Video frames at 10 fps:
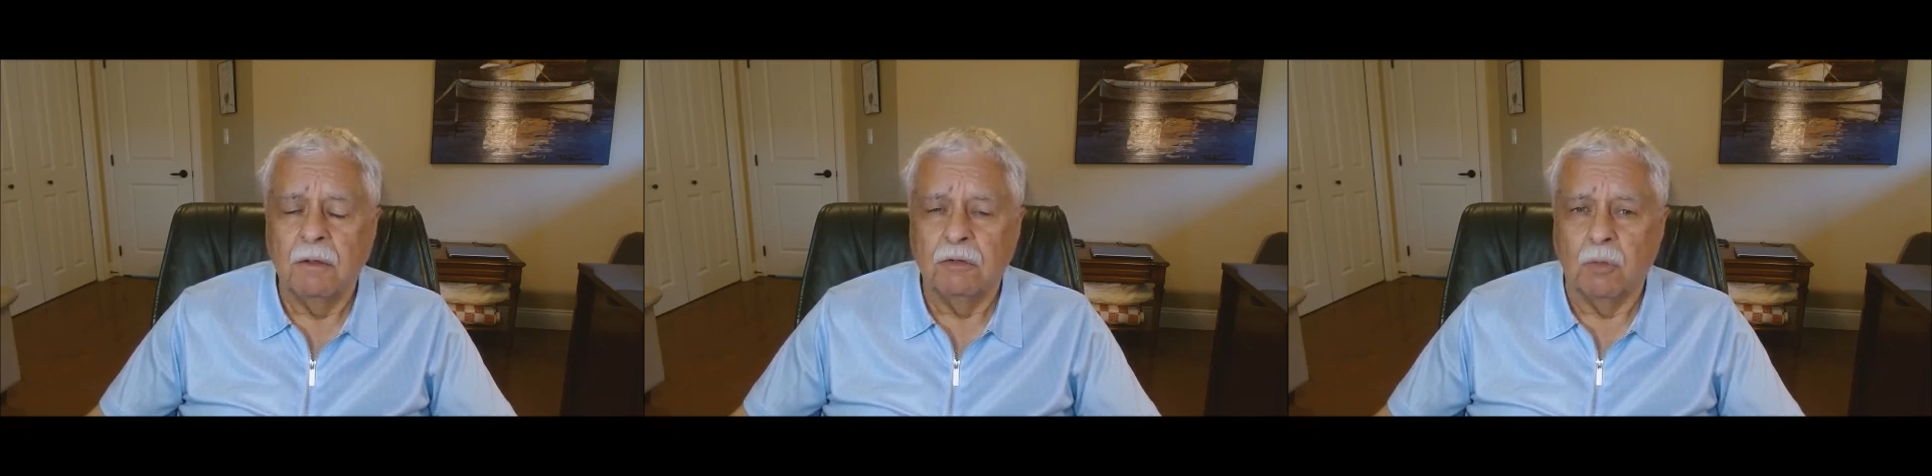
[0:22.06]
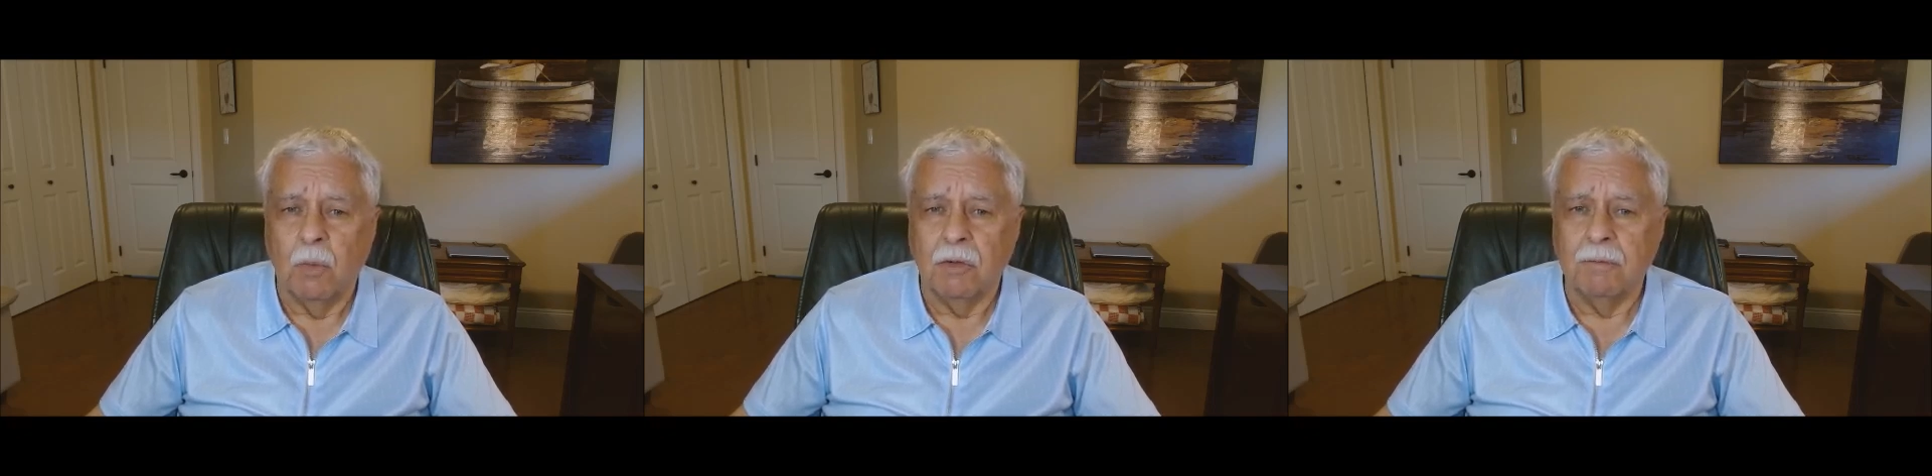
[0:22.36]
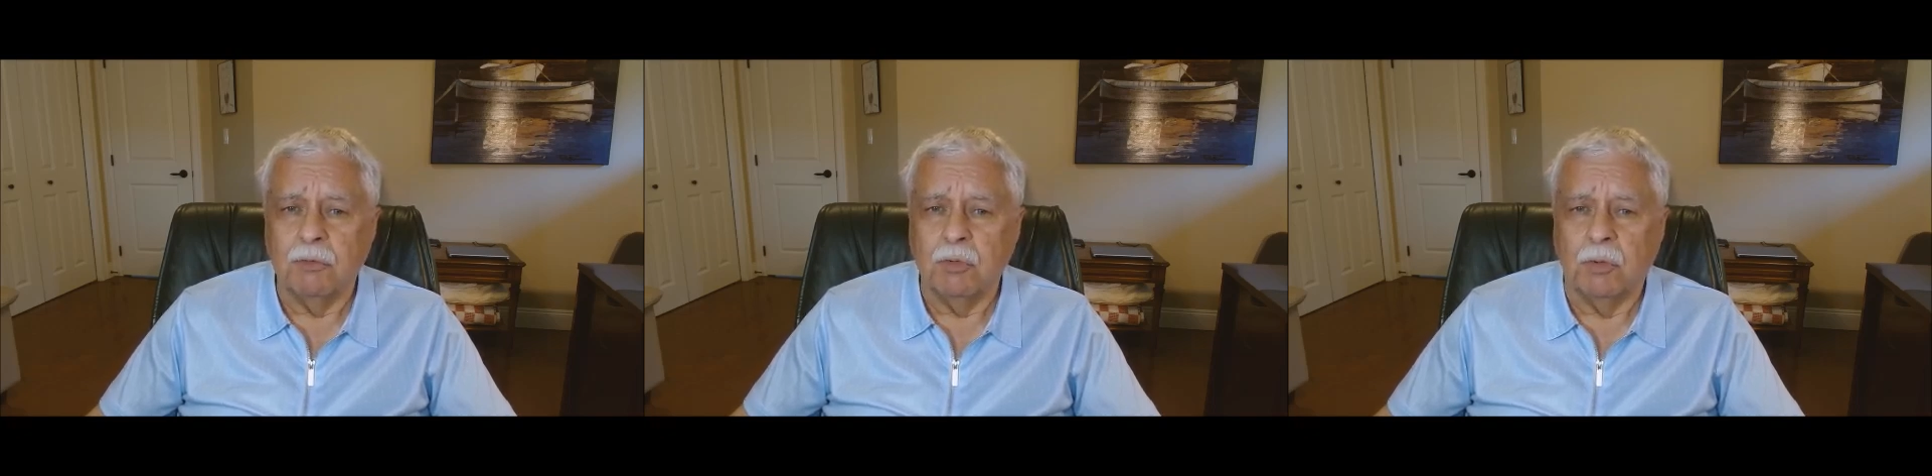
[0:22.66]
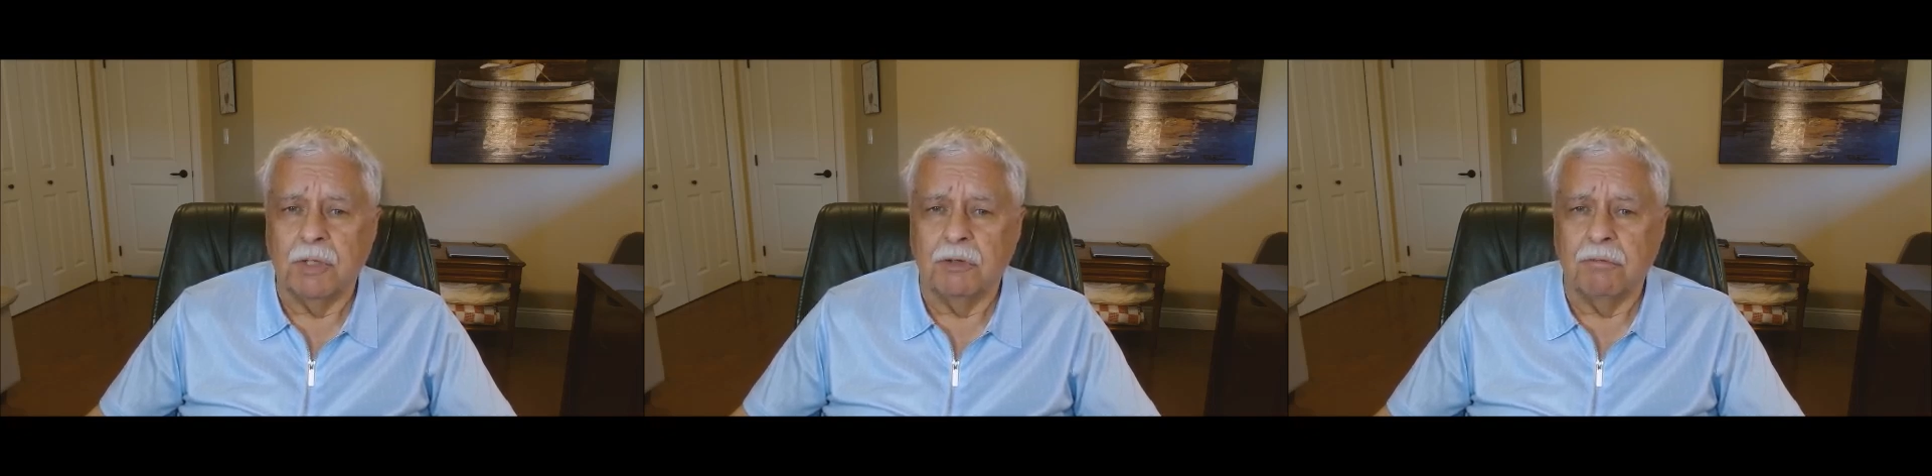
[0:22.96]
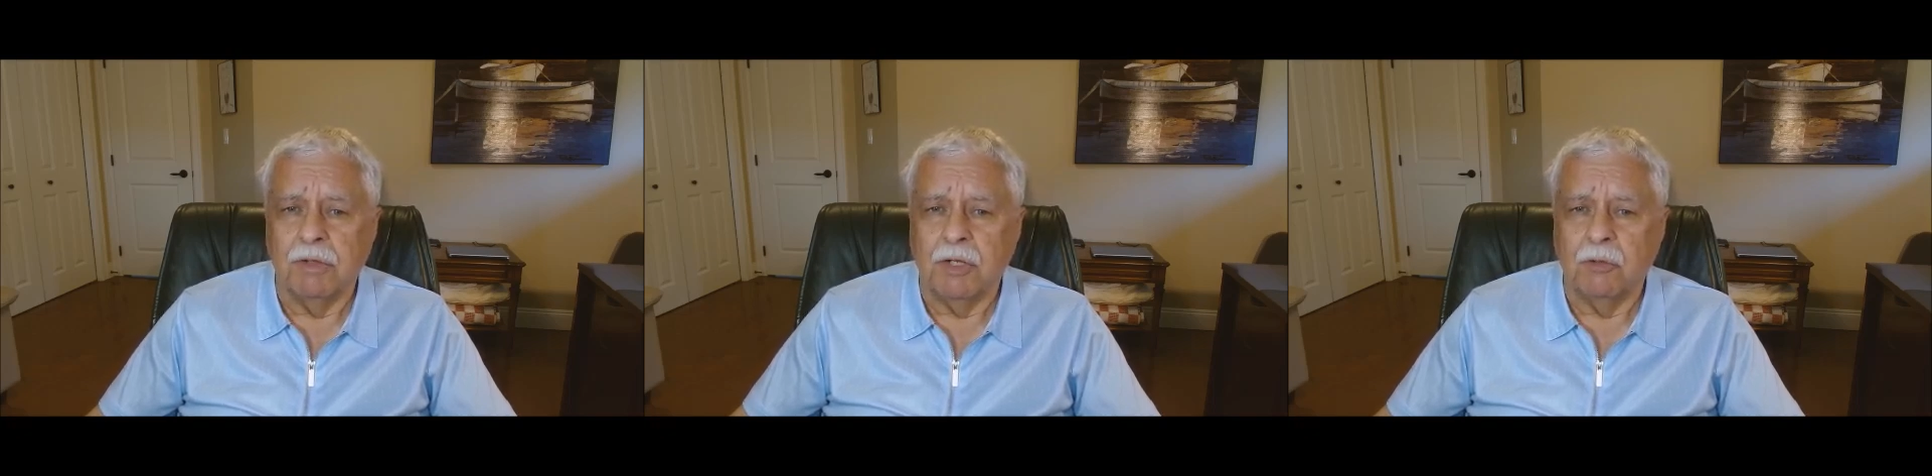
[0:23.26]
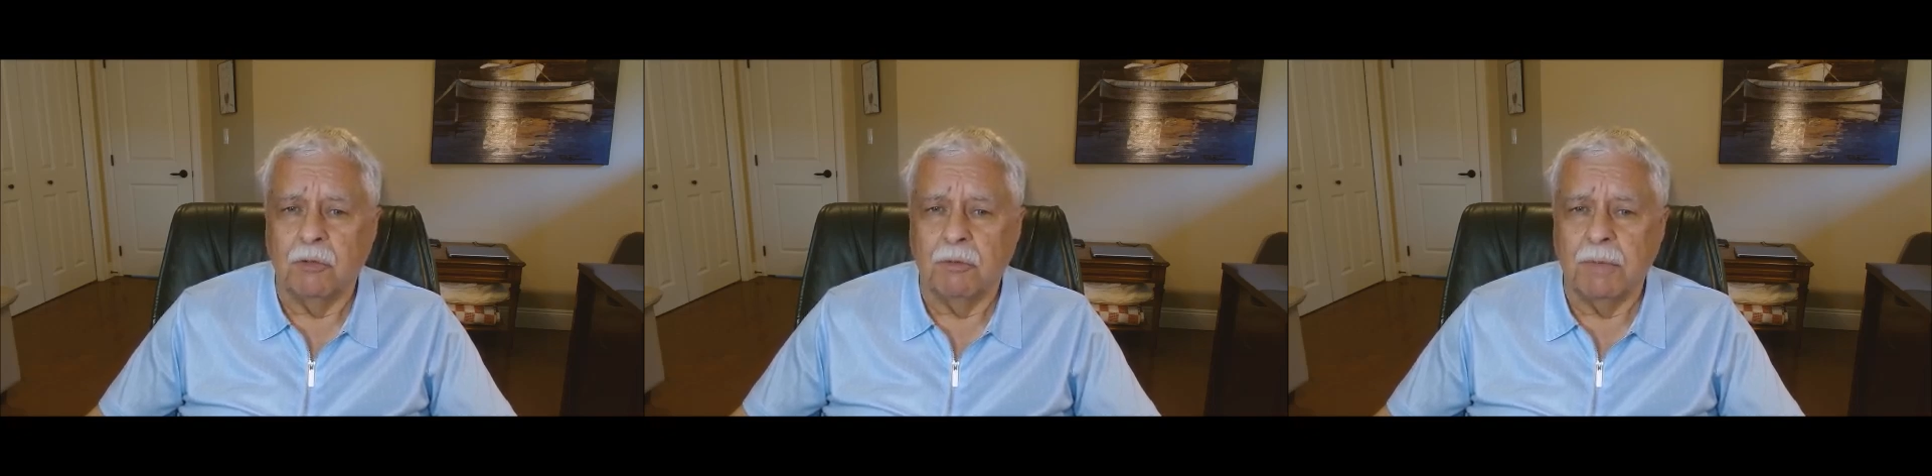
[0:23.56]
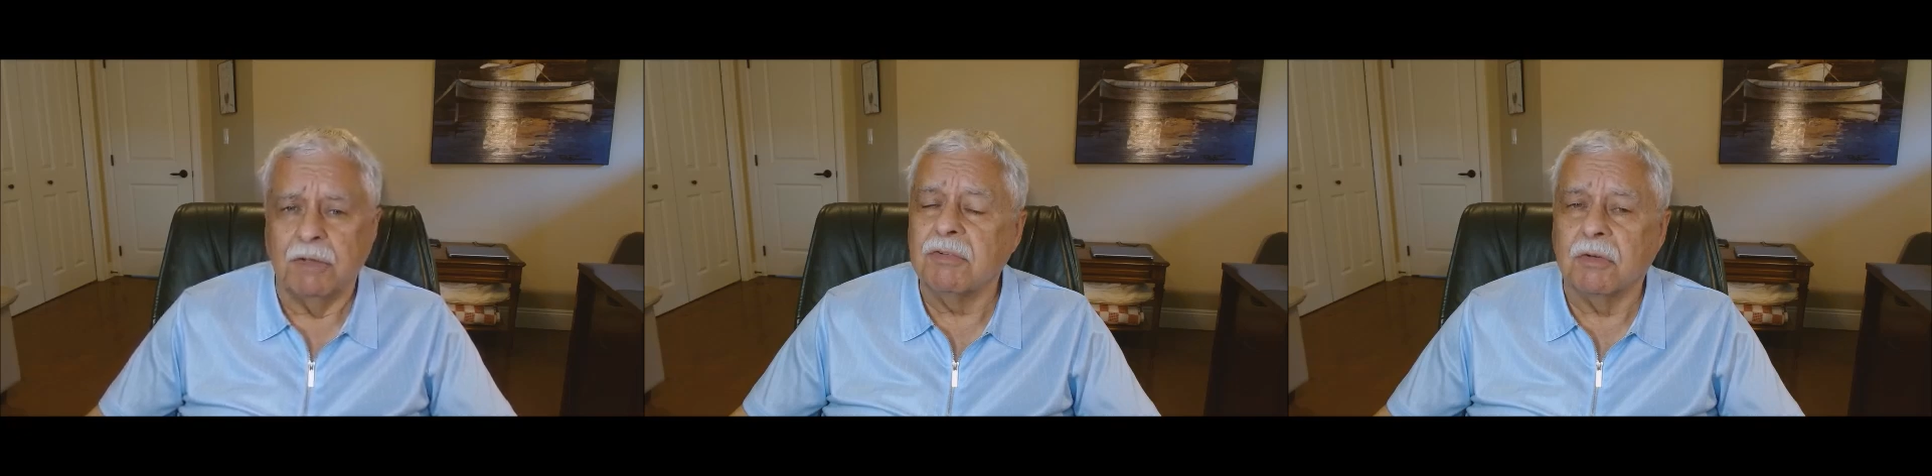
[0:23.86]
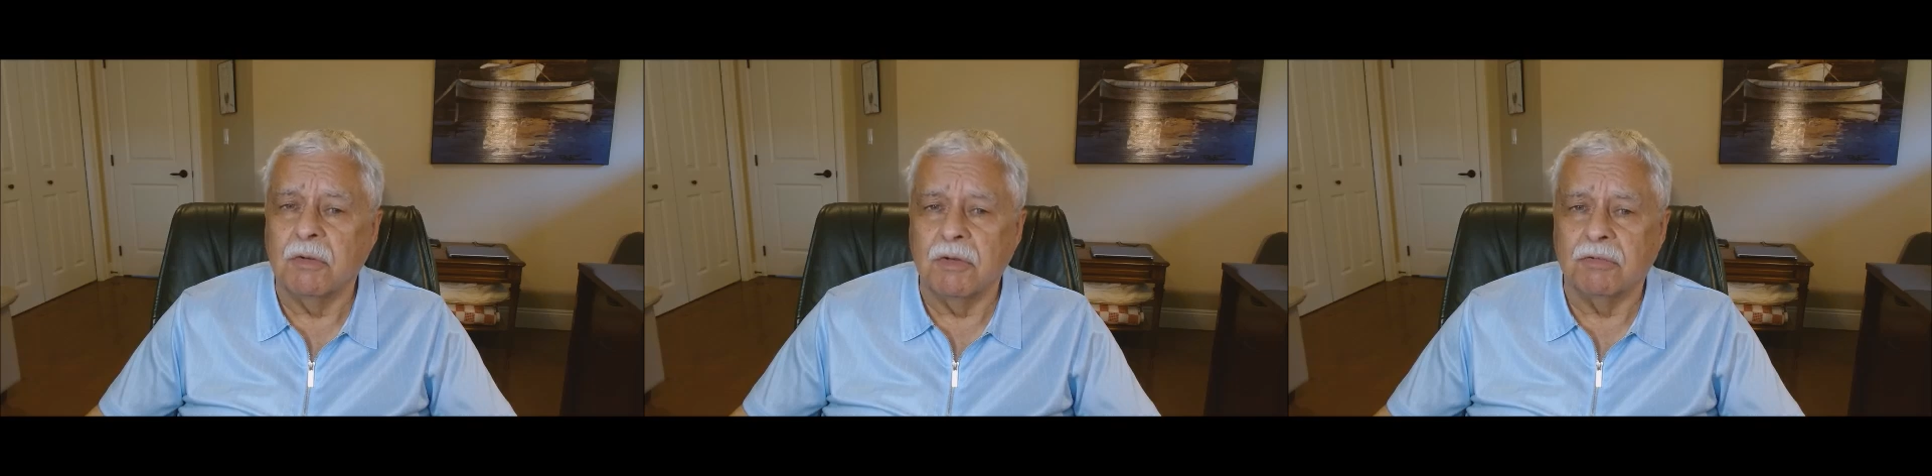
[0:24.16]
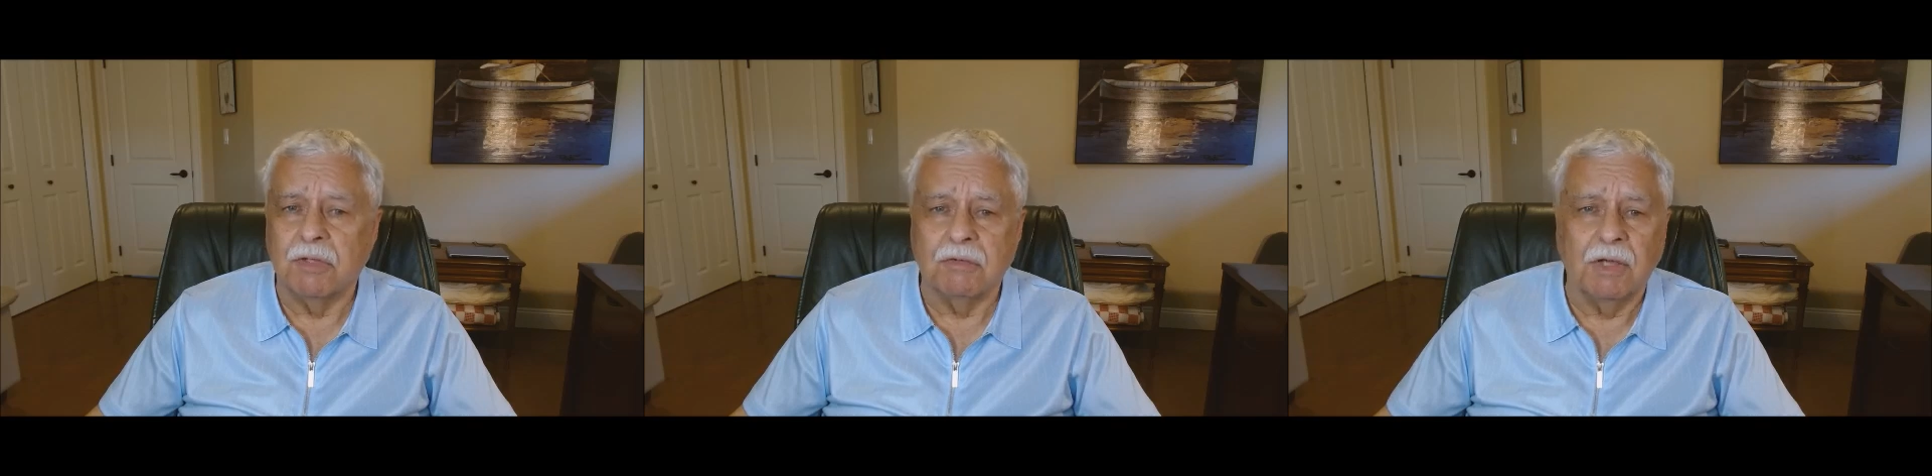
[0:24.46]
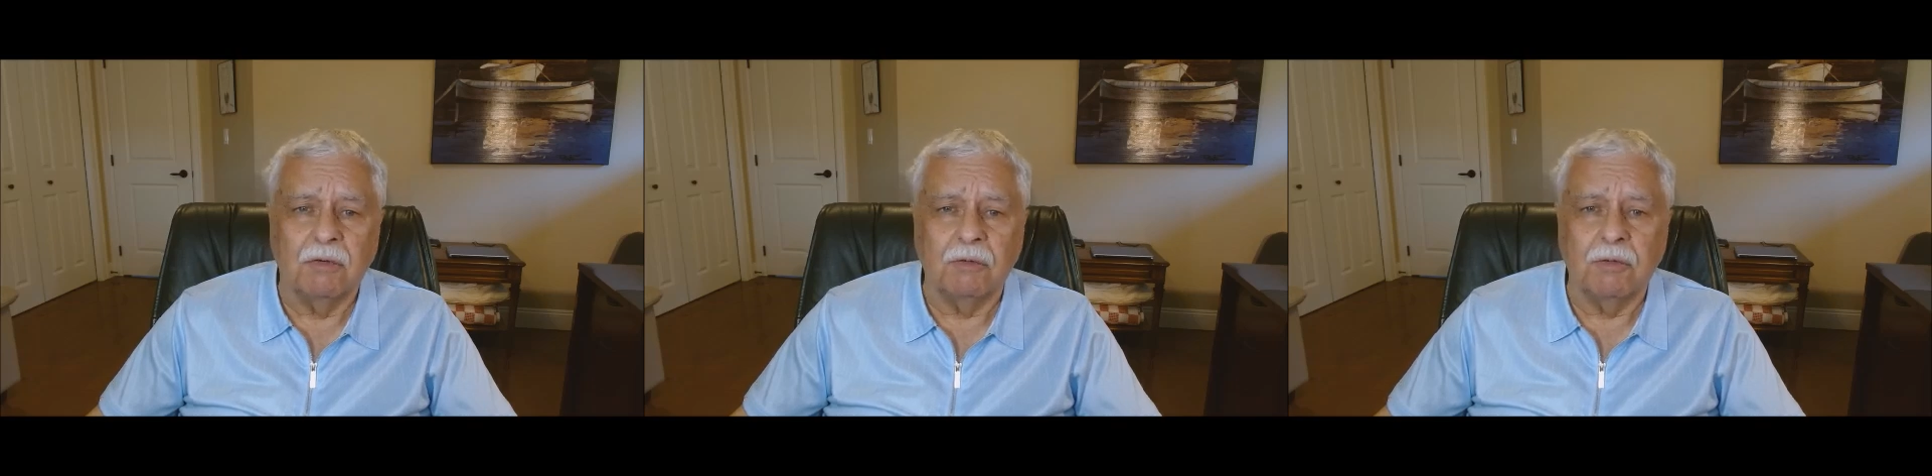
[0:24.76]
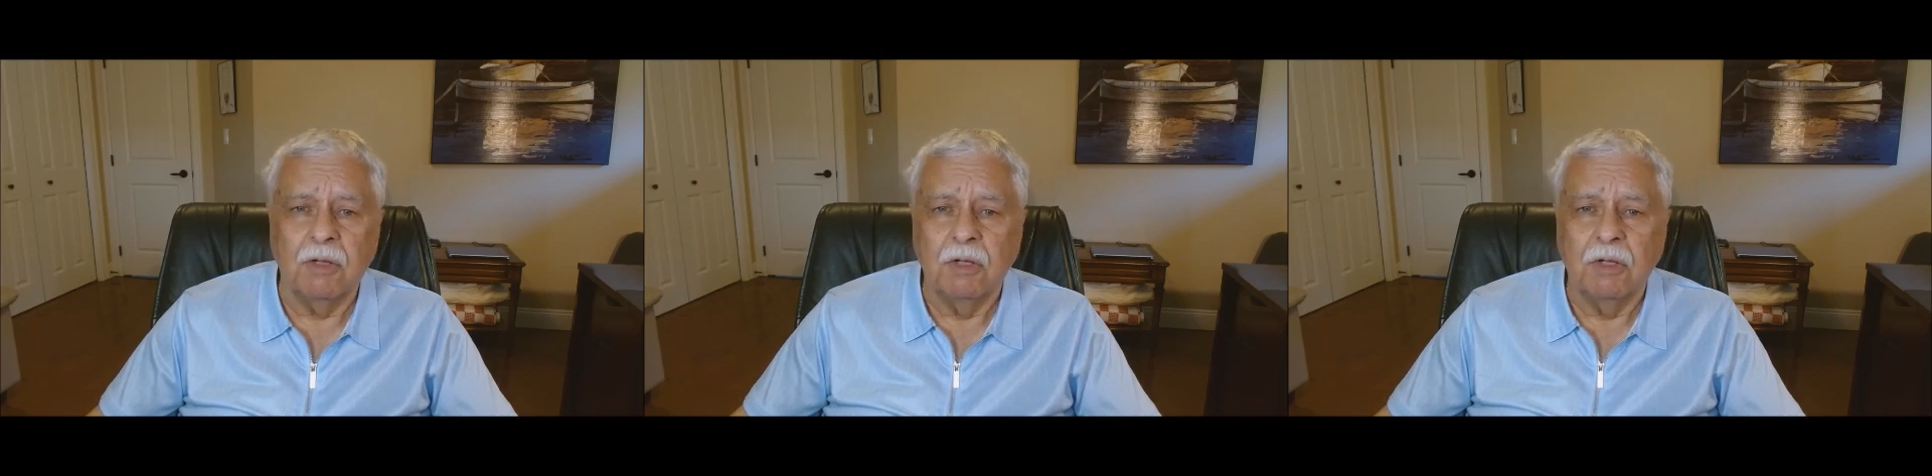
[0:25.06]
So welcome to another video in my series entitled